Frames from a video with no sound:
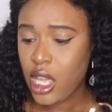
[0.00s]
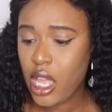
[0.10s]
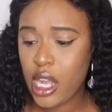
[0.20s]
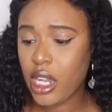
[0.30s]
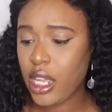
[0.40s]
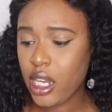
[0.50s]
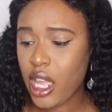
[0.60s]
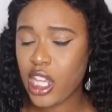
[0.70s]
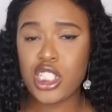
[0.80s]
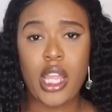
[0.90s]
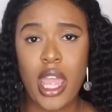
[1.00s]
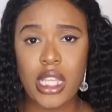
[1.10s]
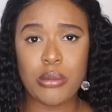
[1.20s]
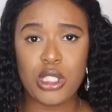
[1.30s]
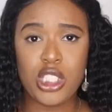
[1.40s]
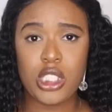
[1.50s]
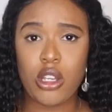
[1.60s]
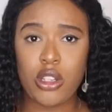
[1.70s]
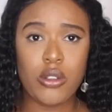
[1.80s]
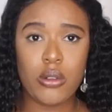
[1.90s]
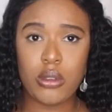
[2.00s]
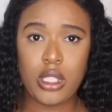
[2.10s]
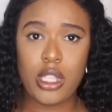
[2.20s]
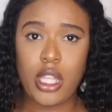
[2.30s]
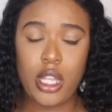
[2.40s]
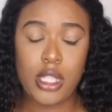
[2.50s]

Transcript: And a lady actually asked me, she said, are you gonna get that?